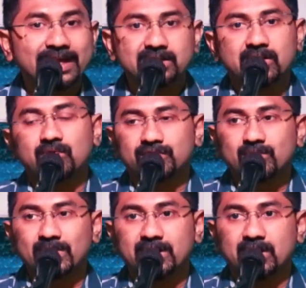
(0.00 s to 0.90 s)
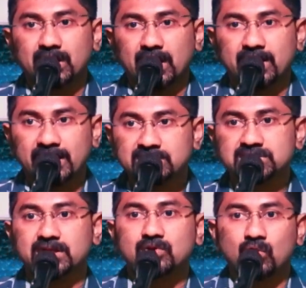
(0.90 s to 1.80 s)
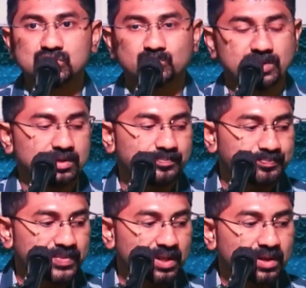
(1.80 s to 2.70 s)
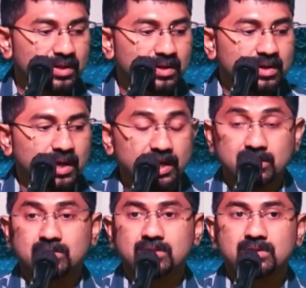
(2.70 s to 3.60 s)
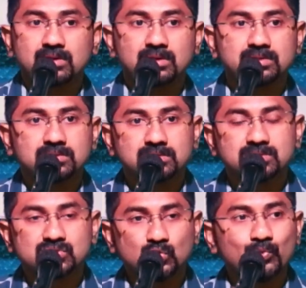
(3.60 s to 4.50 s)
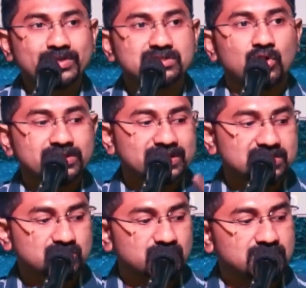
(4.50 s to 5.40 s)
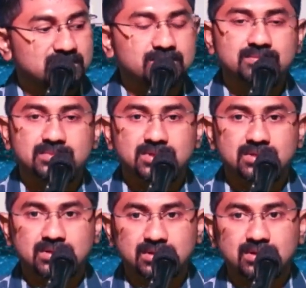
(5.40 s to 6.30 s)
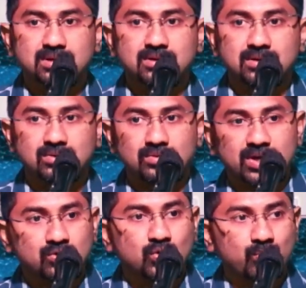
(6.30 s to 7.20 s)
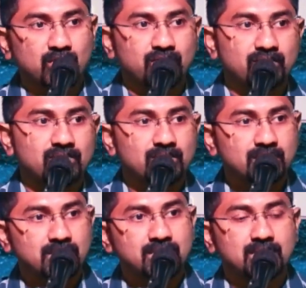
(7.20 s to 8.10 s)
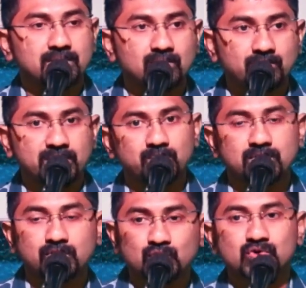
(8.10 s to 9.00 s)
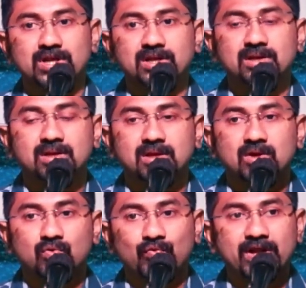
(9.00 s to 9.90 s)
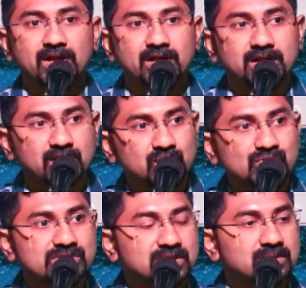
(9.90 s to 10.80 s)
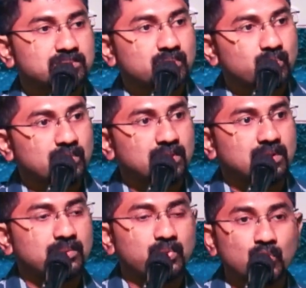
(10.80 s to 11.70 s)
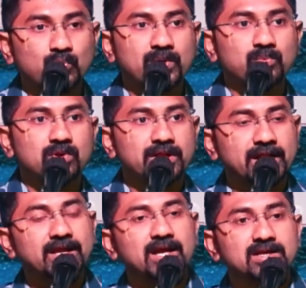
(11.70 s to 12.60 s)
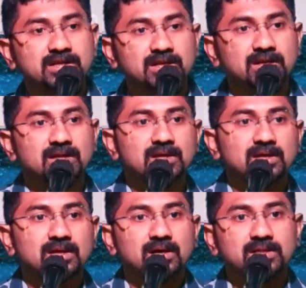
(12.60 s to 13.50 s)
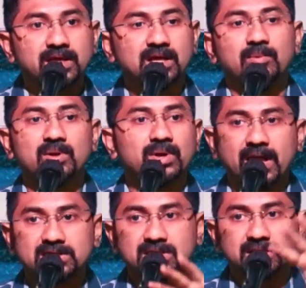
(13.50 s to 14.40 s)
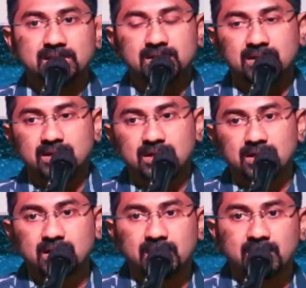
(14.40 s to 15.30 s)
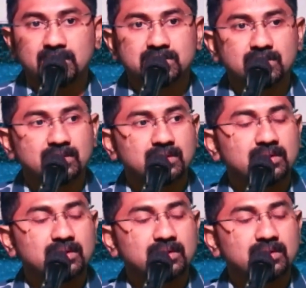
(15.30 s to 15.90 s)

that kind of thing but uh, an entire gospel and uh, the scope is not just to the uh, one group of you know people usually we tend to see uh, poor people in any country they coming but actually uh, the